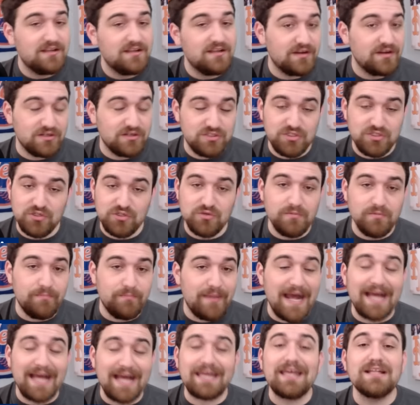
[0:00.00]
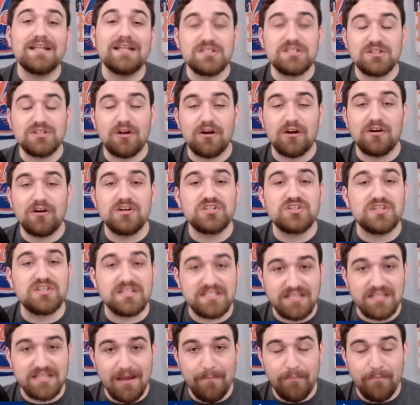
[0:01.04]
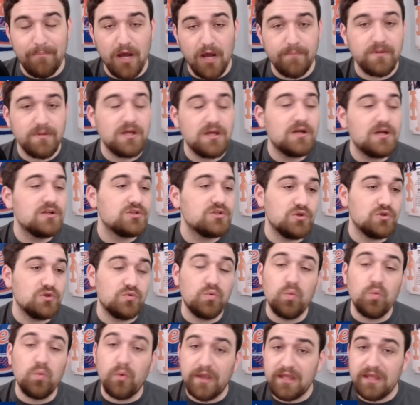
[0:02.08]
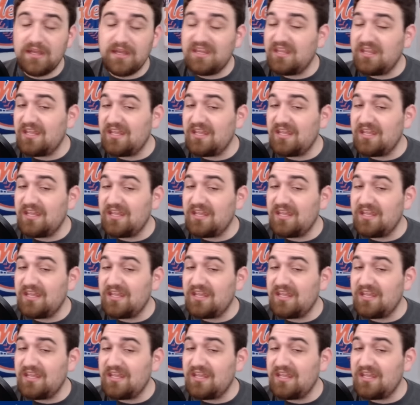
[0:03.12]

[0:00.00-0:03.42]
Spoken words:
their two back-end starters, to step up to win,